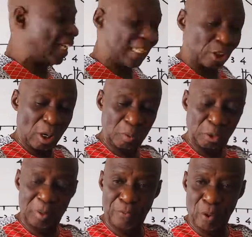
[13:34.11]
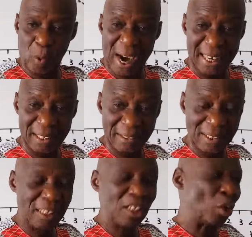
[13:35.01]
x comes before y.
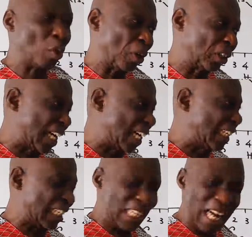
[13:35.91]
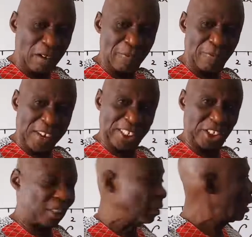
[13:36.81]
You must write it down first.